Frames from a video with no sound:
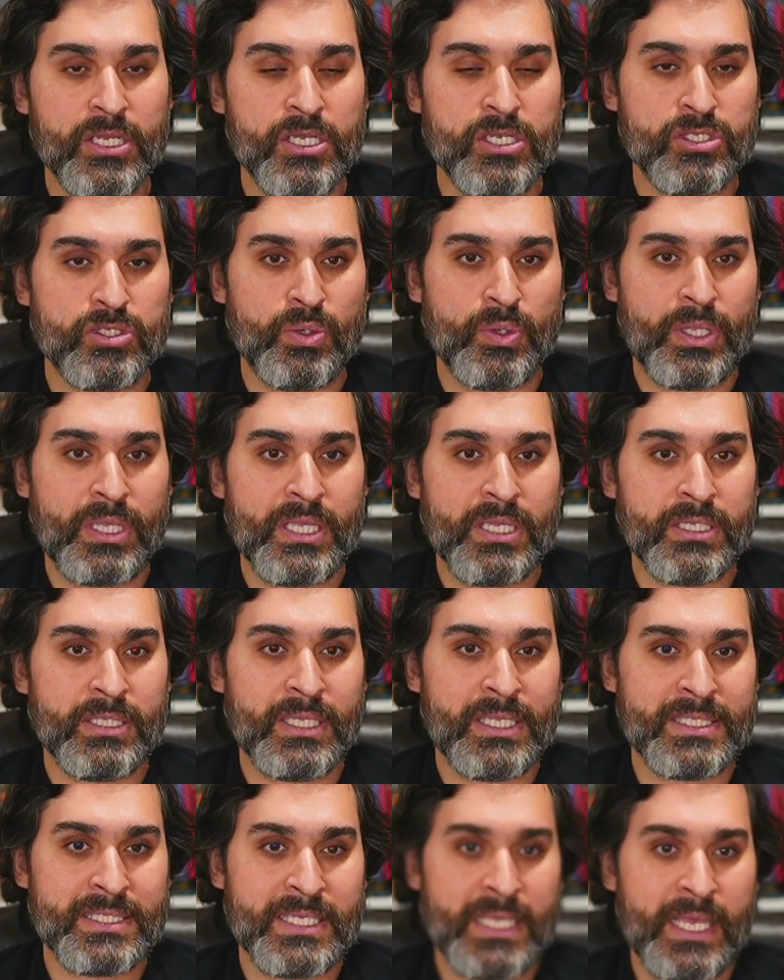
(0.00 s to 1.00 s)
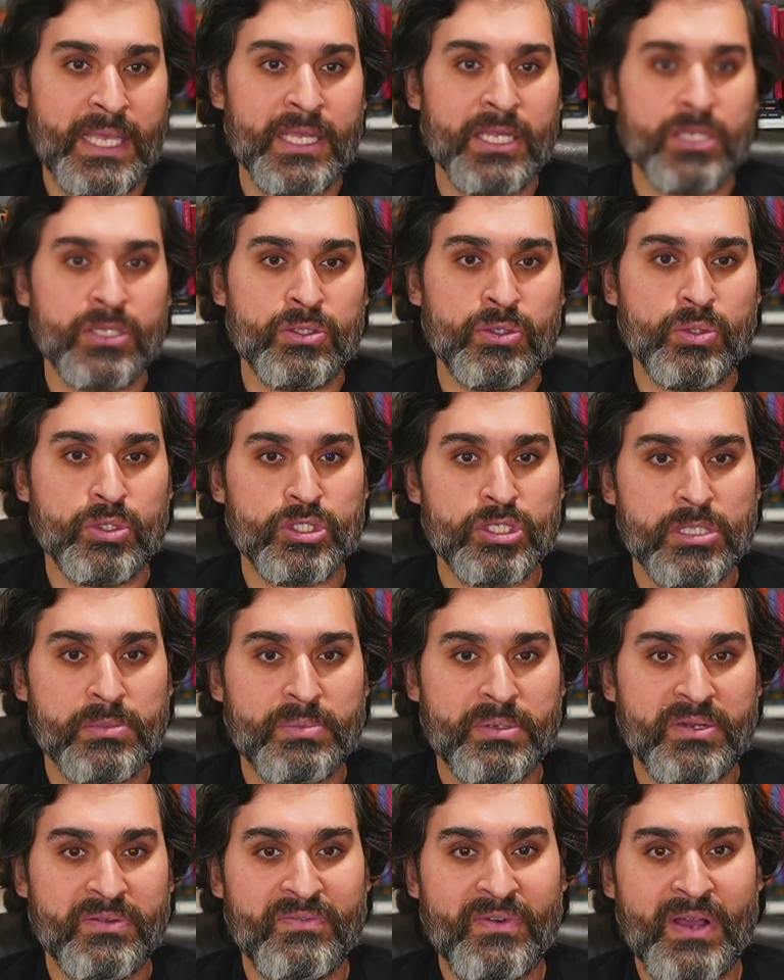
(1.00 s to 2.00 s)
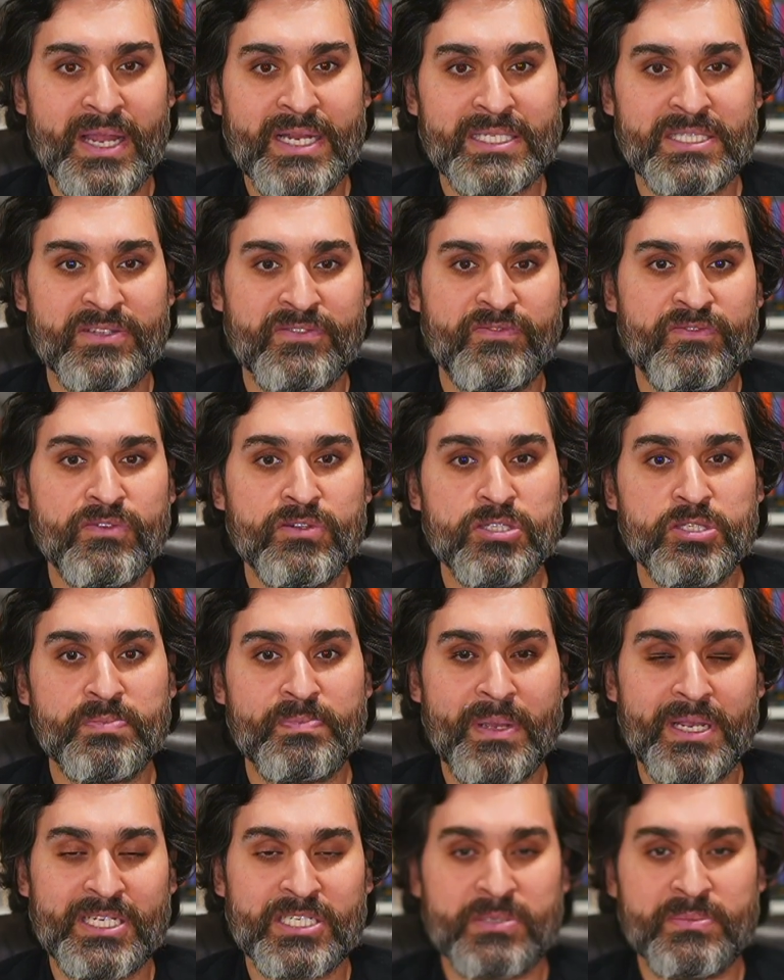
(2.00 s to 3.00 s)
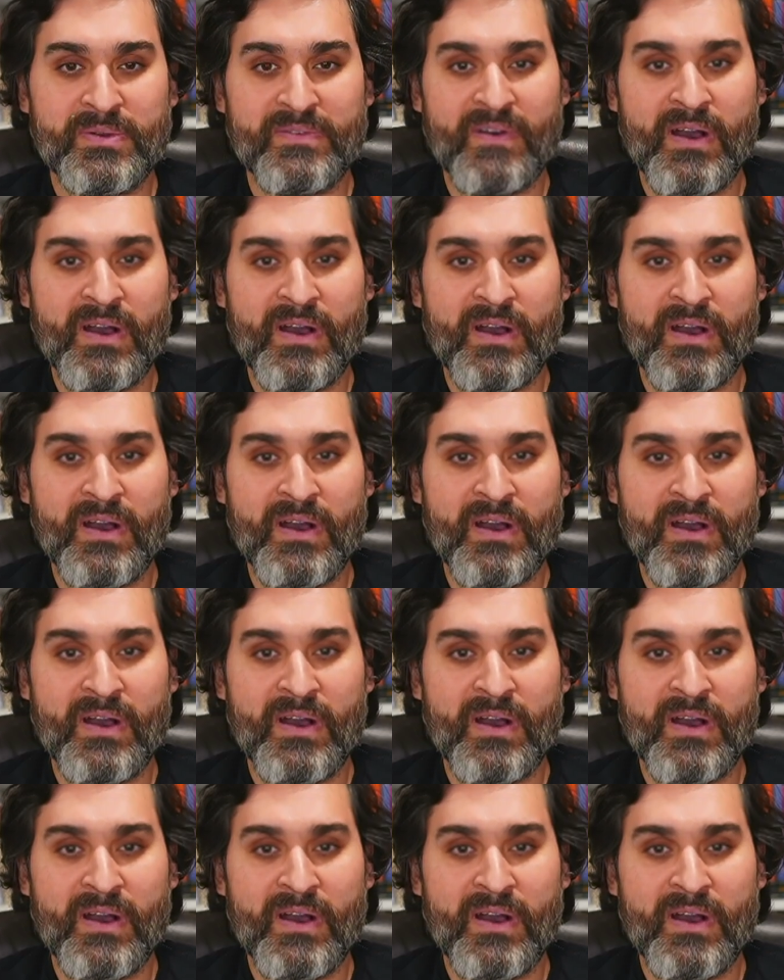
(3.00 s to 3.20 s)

So here they say Notional provides the full spectrum of